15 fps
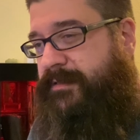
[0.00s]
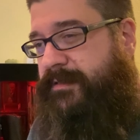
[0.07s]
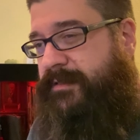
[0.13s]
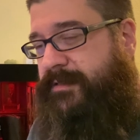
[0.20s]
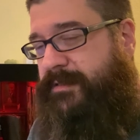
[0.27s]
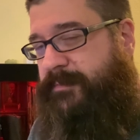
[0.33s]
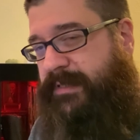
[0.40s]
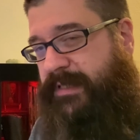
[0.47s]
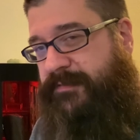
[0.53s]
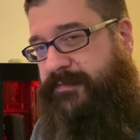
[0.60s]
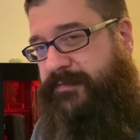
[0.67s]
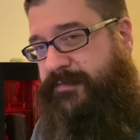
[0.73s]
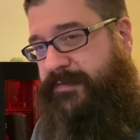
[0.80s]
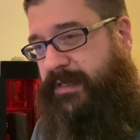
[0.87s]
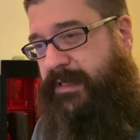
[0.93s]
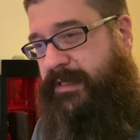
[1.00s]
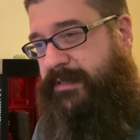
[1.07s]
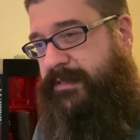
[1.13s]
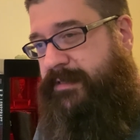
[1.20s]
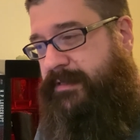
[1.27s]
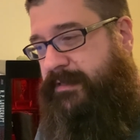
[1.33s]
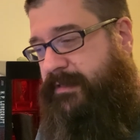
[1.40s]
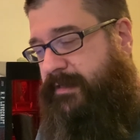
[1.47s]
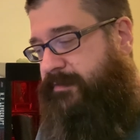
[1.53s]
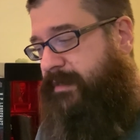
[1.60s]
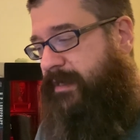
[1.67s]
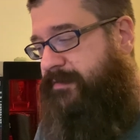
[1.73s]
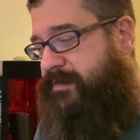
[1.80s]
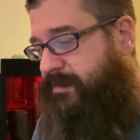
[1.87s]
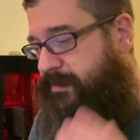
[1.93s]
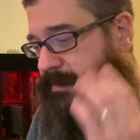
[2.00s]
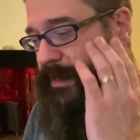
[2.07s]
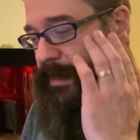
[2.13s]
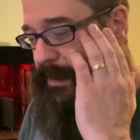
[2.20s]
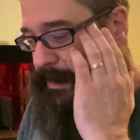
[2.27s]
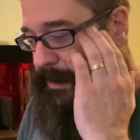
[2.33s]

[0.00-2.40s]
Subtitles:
as you might find in a Lovecraft story,